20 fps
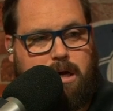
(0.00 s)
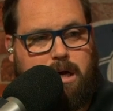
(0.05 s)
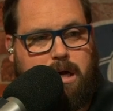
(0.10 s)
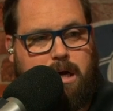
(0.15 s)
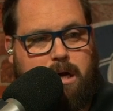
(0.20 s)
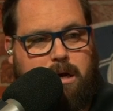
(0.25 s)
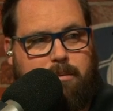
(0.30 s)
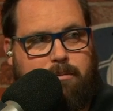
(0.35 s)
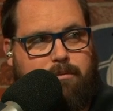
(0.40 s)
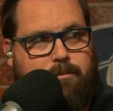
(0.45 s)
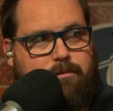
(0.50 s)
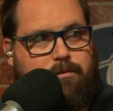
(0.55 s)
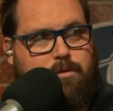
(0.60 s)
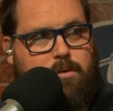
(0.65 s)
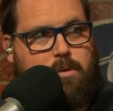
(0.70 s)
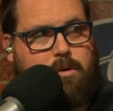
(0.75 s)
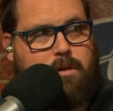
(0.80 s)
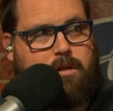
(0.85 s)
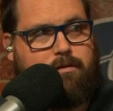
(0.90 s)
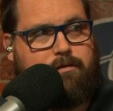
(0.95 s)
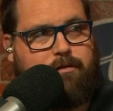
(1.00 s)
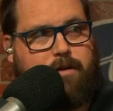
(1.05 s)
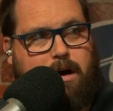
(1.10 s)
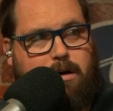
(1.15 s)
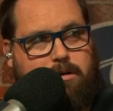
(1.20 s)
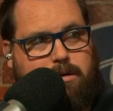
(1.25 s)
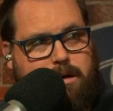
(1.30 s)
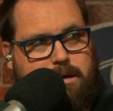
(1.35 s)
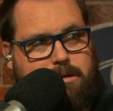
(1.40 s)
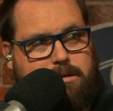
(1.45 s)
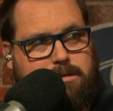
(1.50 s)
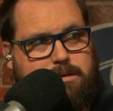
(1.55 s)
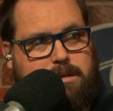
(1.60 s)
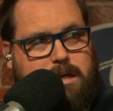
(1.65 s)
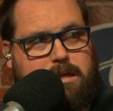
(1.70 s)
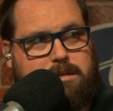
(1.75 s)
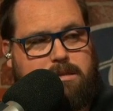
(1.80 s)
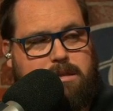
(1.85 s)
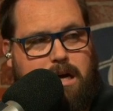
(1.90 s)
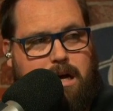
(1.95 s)
um, for the
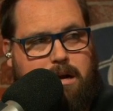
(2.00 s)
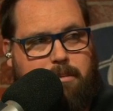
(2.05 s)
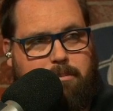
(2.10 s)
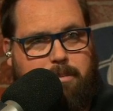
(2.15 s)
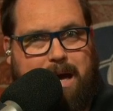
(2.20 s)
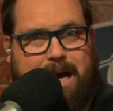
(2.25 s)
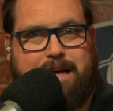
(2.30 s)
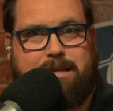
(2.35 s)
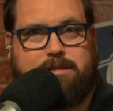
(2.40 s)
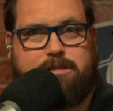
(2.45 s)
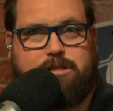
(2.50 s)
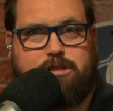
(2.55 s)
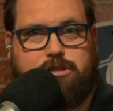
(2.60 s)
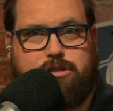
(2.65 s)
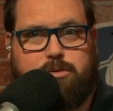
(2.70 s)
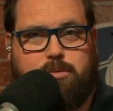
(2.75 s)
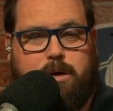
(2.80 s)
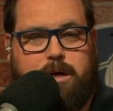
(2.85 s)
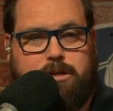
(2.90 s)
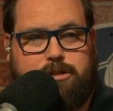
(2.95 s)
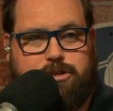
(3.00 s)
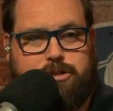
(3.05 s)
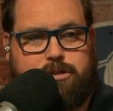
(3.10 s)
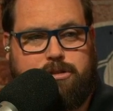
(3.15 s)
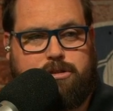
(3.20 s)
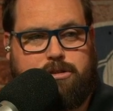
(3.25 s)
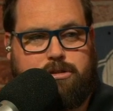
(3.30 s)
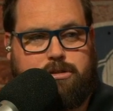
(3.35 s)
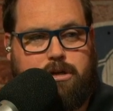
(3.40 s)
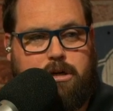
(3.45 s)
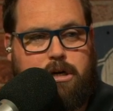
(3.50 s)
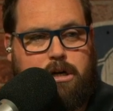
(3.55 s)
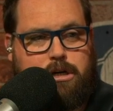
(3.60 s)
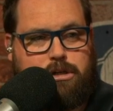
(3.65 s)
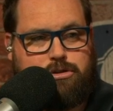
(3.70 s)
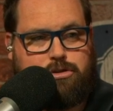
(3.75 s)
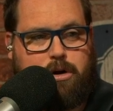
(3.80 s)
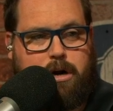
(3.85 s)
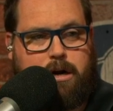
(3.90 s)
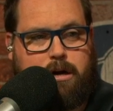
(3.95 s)
Falcons. That's not a bad situation to
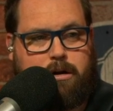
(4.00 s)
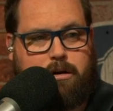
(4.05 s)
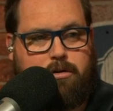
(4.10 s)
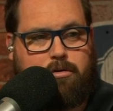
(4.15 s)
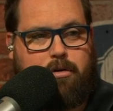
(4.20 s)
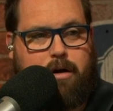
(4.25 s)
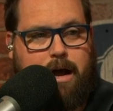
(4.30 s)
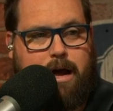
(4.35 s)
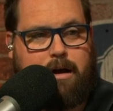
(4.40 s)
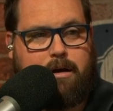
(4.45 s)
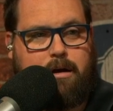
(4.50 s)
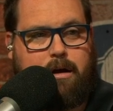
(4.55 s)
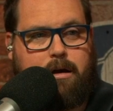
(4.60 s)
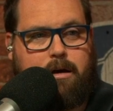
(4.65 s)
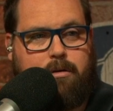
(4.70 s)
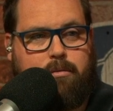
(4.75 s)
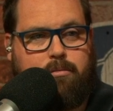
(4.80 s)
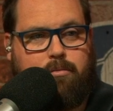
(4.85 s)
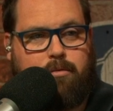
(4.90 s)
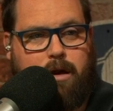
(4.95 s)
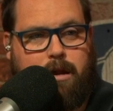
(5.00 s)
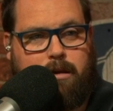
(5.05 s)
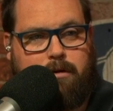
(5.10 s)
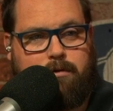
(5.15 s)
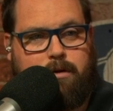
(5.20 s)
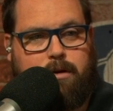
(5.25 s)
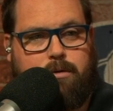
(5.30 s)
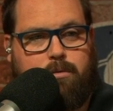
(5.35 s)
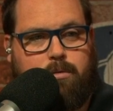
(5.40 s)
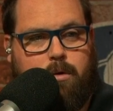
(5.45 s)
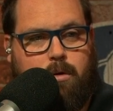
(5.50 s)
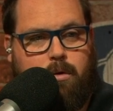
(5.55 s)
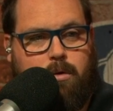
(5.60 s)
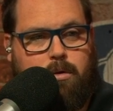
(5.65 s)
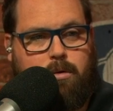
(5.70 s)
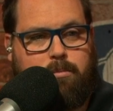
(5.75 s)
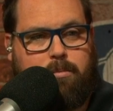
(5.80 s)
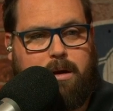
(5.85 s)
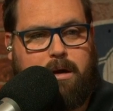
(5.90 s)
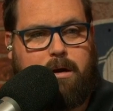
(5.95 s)
try to crack a relevant
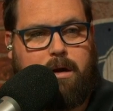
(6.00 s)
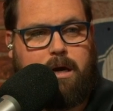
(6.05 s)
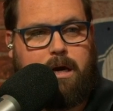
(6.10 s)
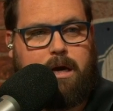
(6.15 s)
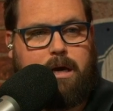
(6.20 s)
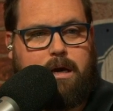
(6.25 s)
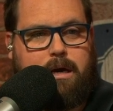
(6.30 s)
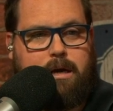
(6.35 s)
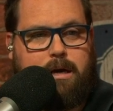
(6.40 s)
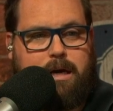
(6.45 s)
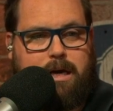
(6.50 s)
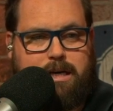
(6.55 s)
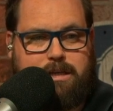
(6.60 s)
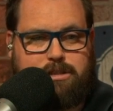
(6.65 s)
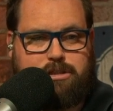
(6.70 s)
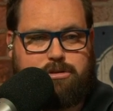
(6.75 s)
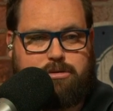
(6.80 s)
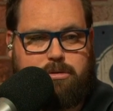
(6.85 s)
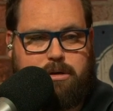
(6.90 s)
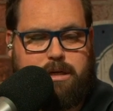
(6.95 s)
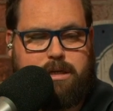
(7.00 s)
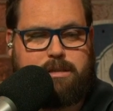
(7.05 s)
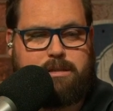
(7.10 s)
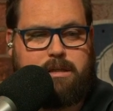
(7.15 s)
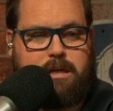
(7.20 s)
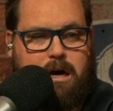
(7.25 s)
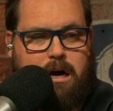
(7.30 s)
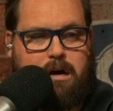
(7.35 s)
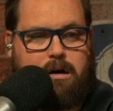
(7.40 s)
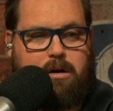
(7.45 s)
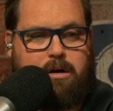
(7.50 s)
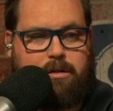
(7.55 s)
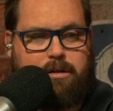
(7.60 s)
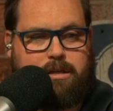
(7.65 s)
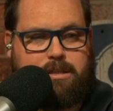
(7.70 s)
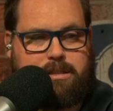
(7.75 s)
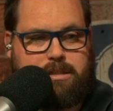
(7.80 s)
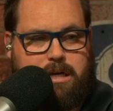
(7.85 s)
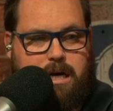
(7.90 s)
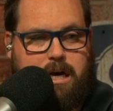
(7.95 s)
role, but history is not
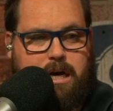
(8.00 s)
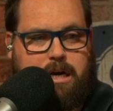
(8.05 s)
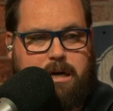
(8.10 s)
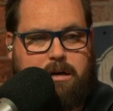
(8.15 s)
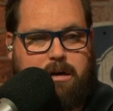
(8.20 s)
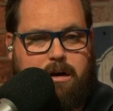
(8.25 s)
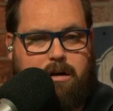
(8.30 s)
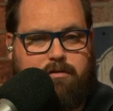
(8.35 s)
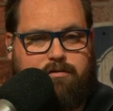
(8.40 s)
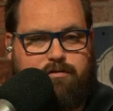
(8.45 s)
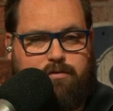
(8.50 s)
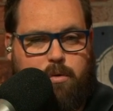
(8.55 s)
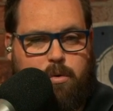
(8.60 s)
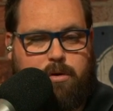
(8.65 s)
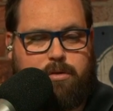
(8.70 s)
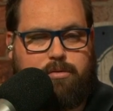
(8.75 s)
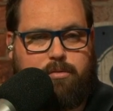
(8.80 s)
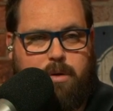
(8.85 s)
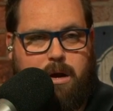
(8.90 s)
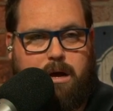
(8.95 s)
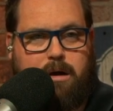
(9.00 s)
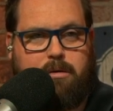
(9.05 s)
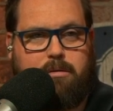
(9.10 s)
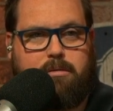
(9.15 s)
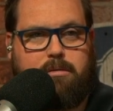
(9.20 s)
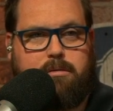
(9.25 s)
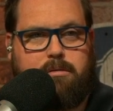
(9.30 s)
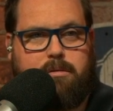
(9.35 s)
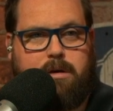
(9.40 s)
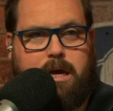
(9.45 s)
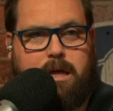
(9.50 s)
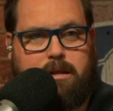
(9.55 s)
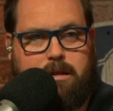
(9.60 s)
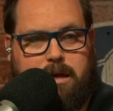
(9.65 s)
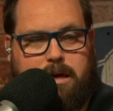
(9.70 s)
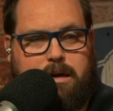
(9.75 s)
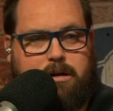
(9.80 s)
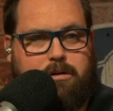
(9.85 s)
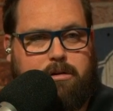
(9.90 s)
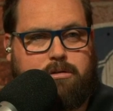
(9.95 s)
on the side of fourth round
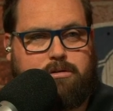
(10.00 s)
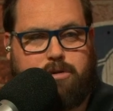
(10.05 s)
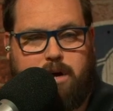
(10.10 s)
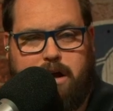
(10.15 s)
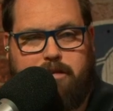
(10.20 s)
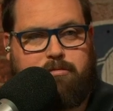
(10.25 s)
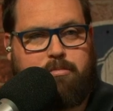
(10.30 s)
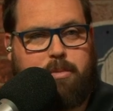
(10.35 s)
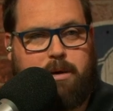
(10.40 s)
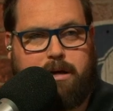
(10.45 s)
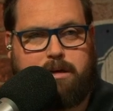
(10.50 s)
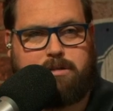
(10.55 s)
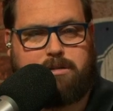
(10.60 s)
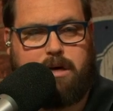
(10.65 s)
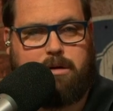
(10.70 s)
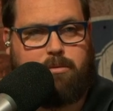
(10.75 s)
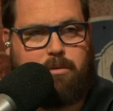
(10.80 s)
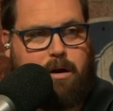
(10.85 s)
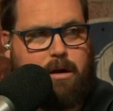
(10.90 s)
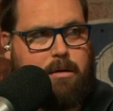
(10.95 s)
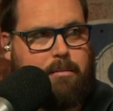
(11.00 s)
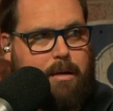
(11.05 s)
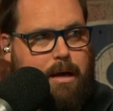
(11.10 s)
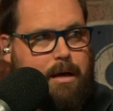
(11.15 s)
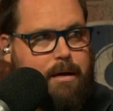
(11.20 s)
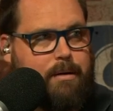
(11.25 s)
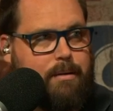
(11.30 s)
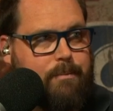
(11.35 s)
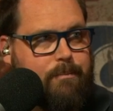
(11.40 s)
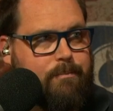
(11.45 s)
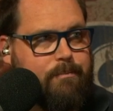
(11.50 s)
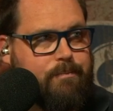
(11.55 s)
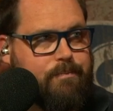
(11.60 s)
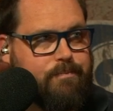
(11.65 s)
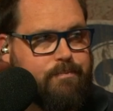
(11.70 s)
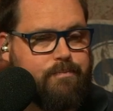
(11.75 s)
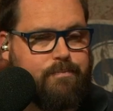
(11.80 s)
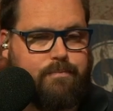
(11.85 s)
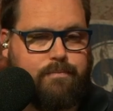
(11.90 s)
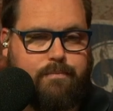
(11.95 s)
and later draft picks at running back. I
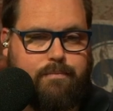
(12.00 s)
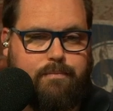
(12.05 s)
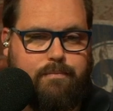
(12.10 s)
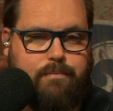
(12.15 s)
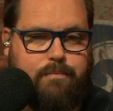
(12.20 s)
mean, and on